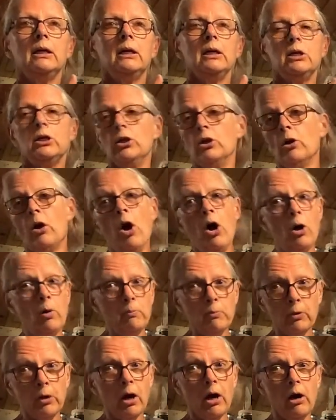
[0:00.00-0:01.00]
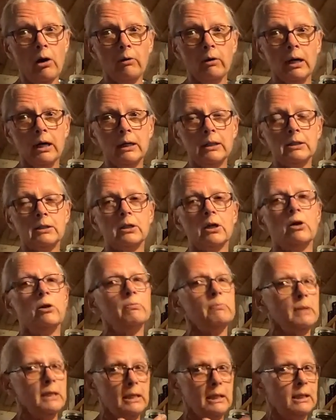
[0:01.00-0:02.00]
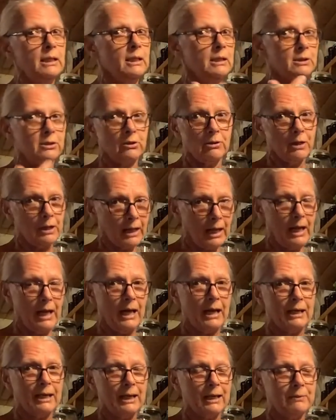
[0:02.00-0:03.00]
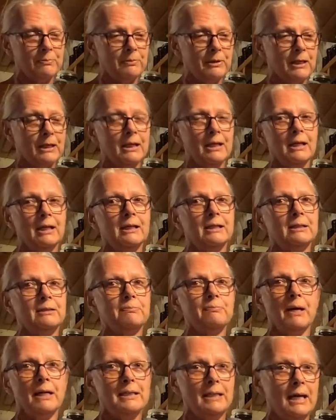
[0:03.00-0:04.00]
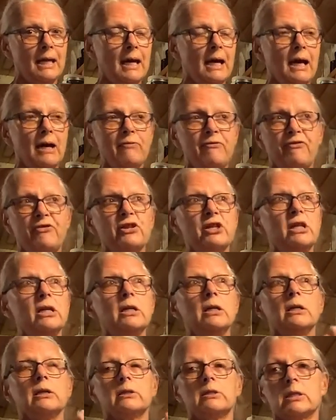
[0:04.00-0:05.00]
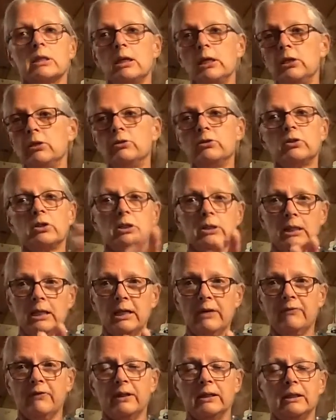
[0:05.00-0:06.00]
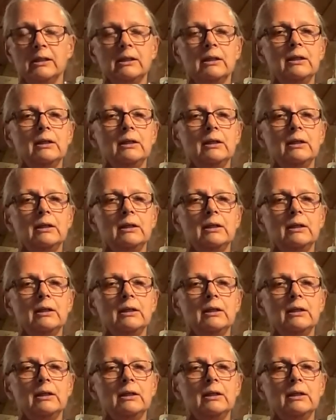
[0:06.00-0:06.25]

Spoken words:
you home grow it don't mean it's organic, because my dad for years he used Sevin,